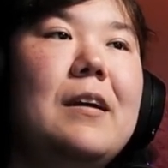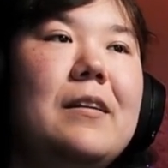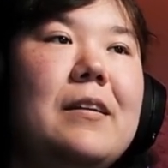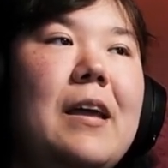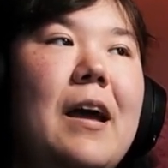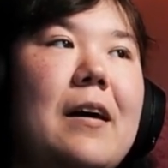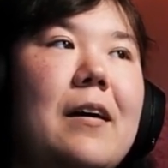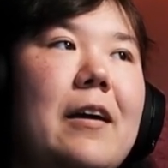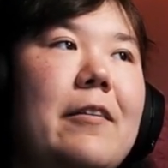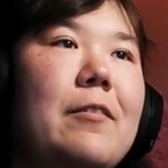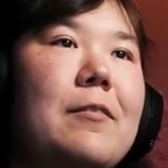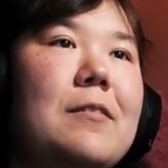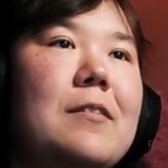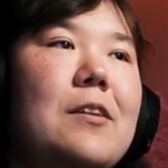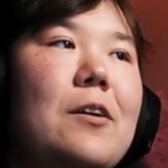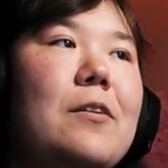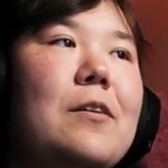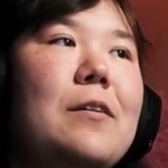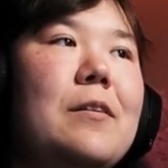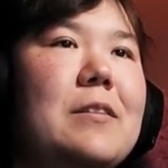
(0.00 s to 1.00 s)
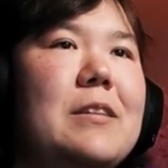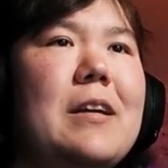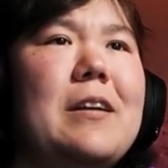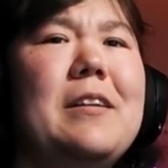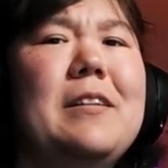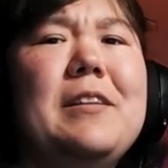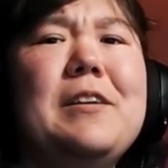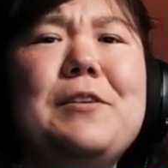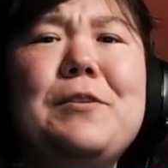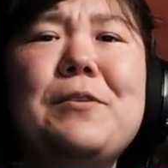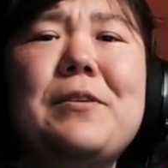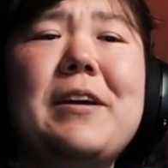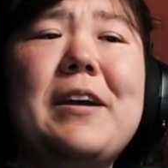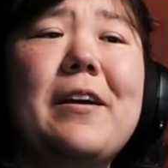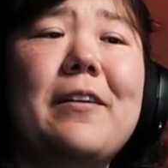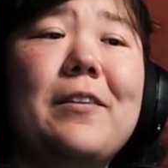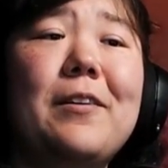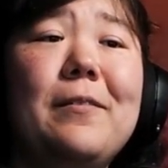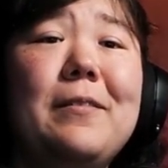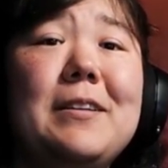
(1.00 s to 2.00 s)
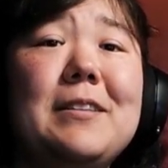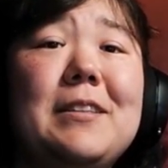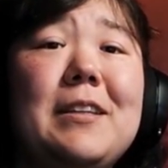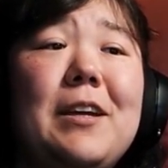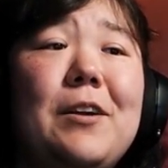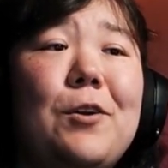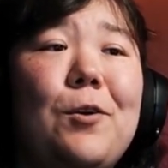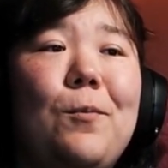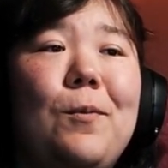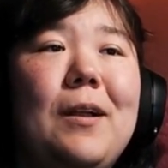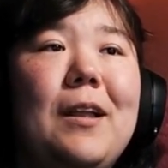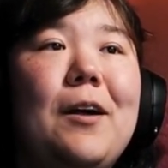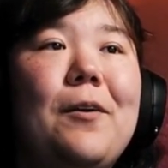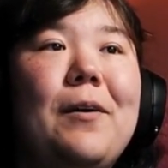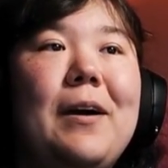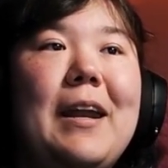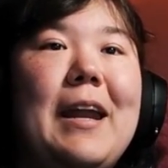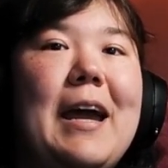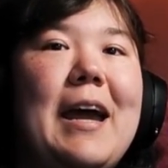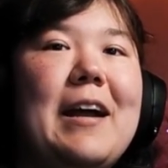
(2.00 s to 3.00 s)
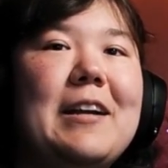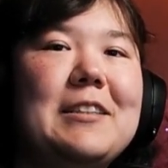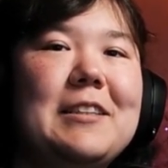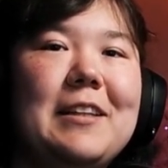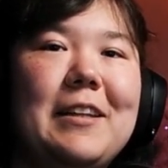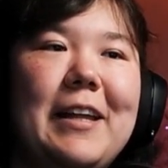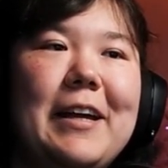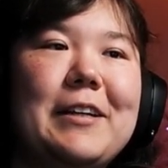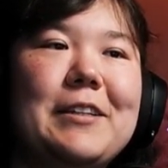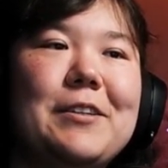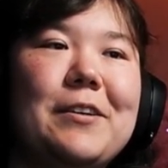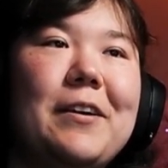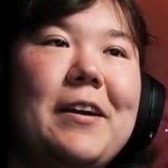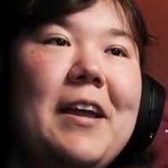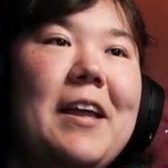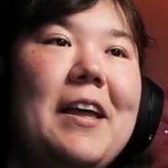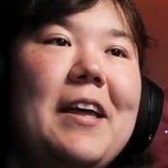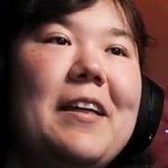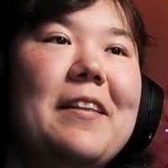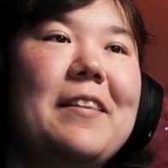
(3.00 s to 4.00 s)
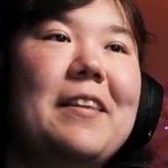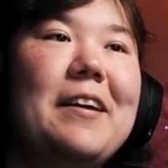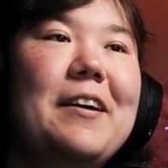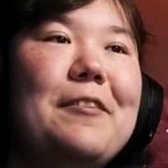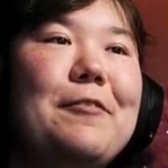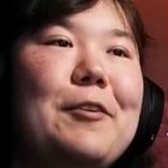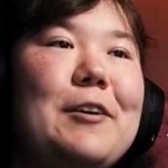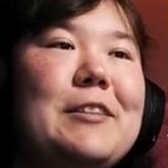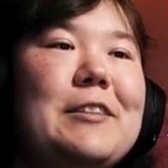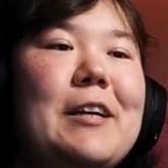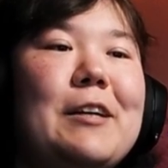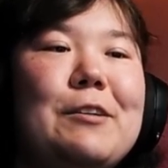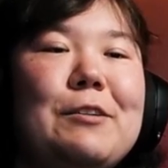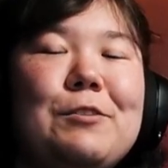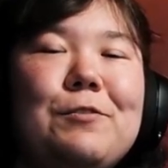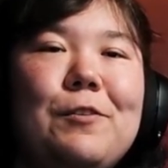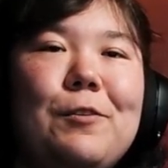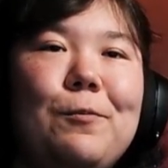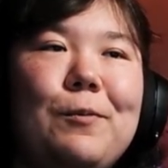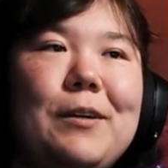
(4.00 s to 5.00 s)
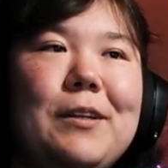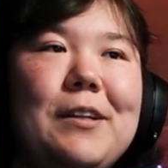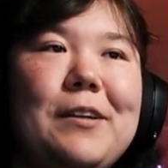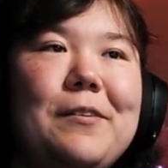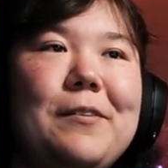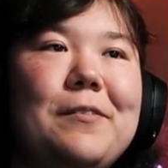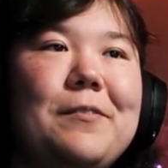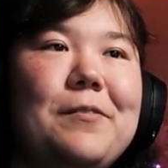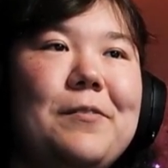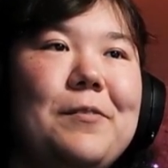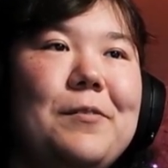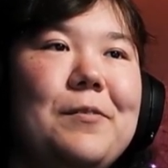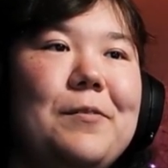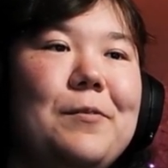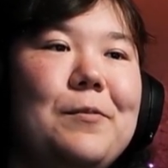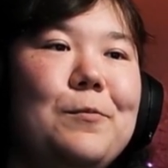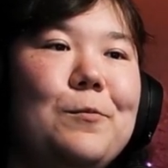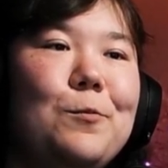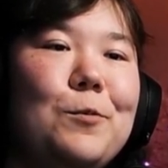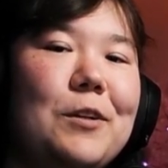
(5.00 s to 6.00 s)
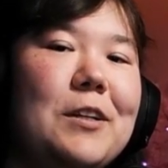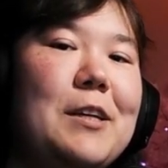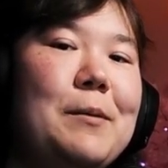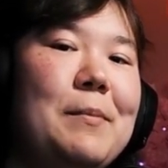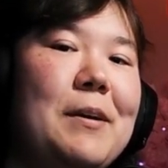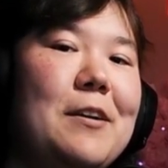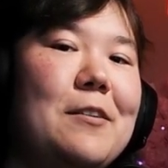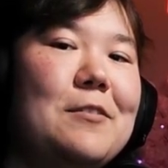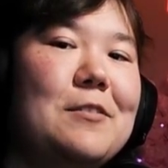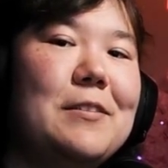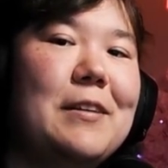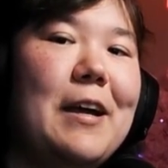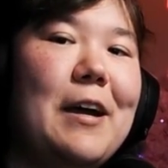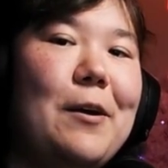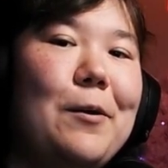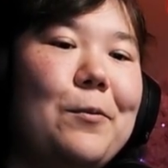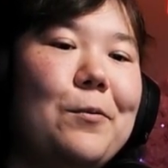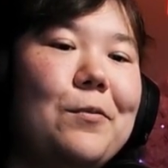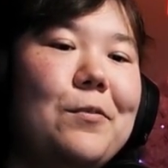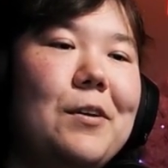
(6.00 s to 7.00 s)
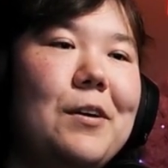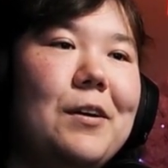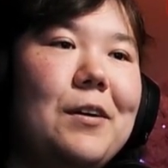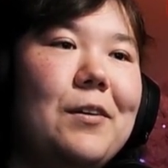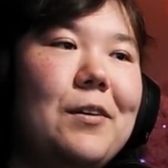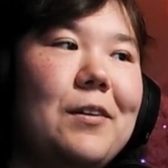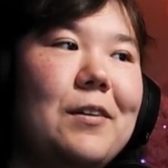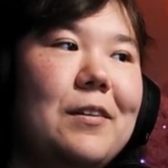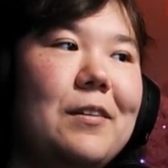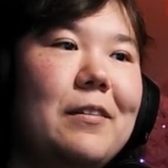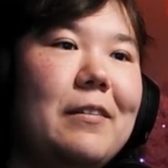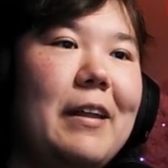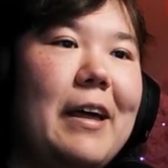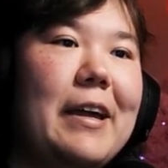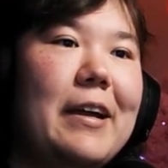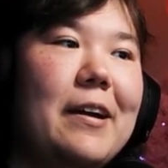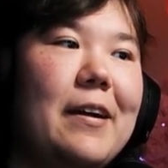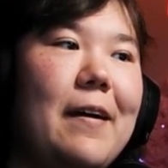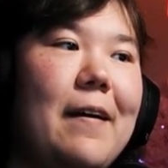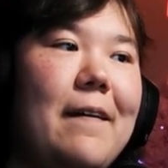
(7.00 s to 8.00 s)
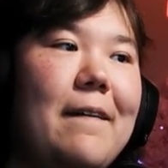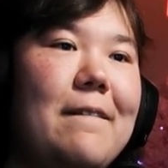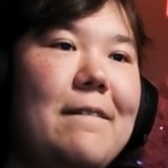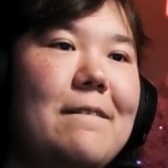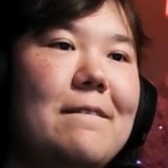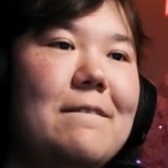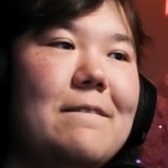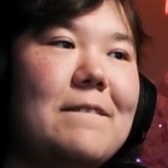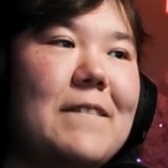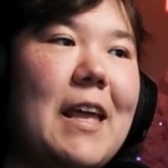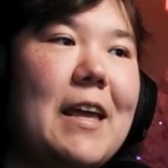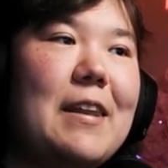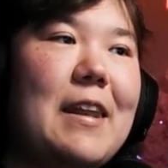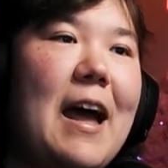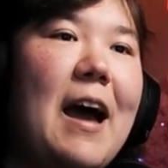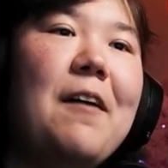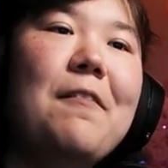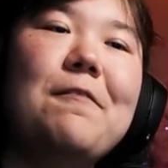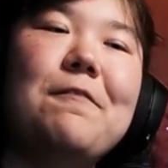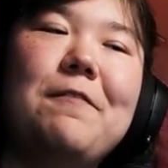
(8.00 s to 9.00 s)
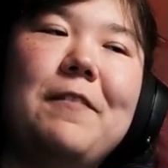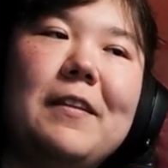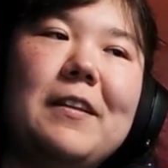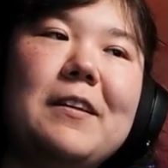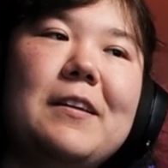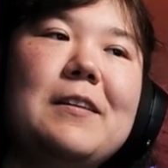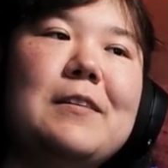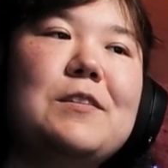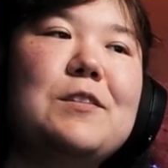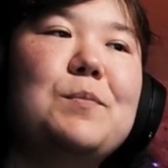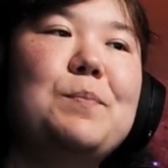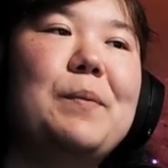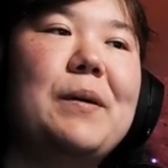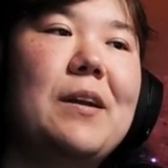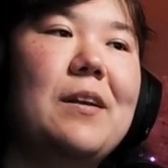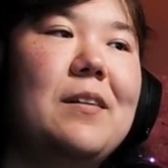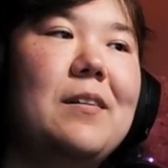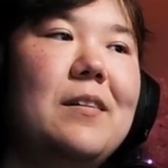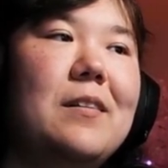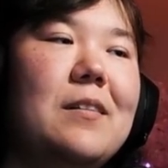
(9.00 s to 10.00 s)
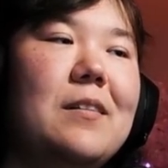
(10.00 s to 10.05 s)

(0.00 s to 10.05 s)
yeah, everyone, the only technically new character was the inner Willow, and I actually liked her. The voice actress for Willow really made her sound, like, not villainous, but